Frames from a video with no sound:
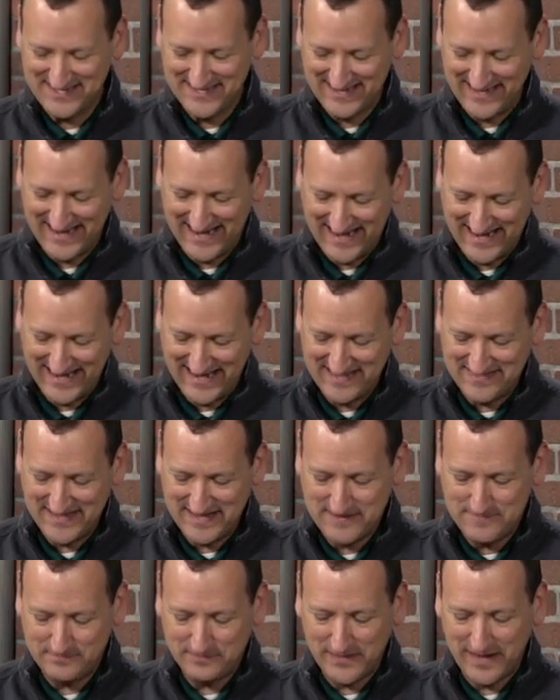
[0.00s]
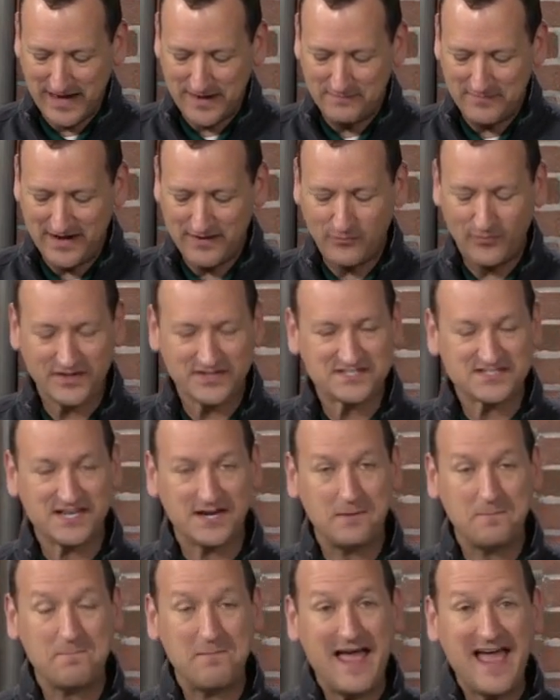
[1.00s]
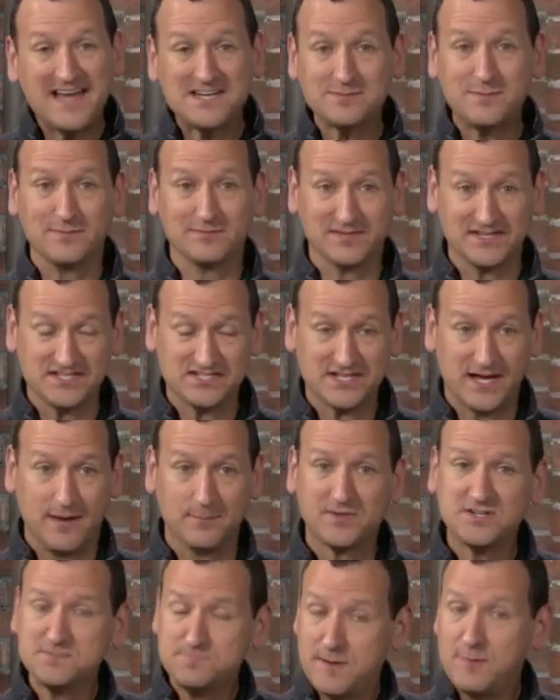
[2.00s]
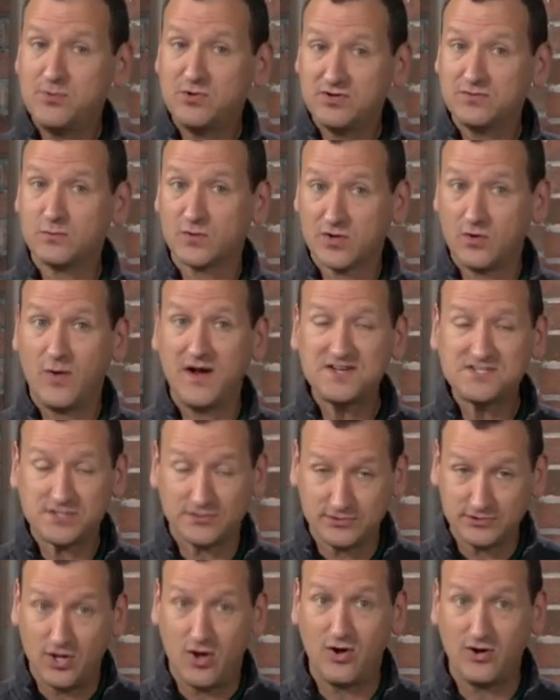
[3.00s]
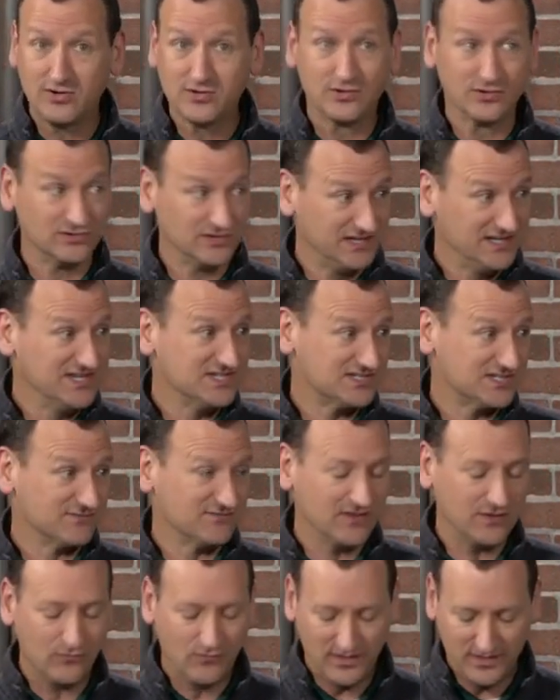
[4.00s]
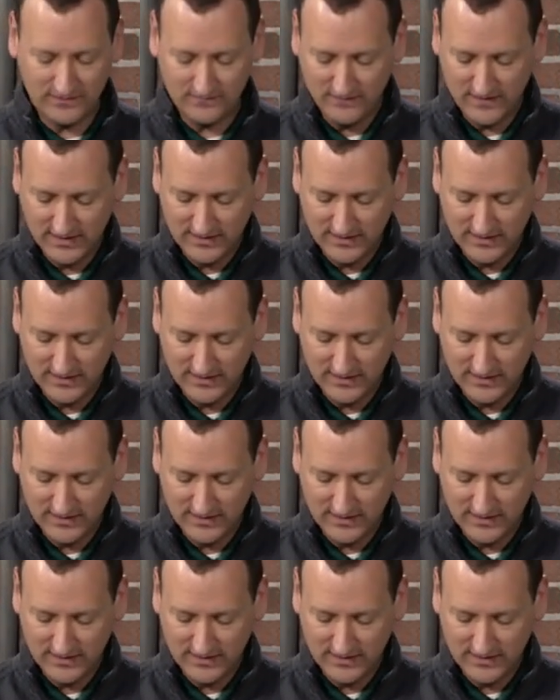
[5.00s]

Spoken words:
And then I might want to set a maximum lease time because people can request a longer lease if they want.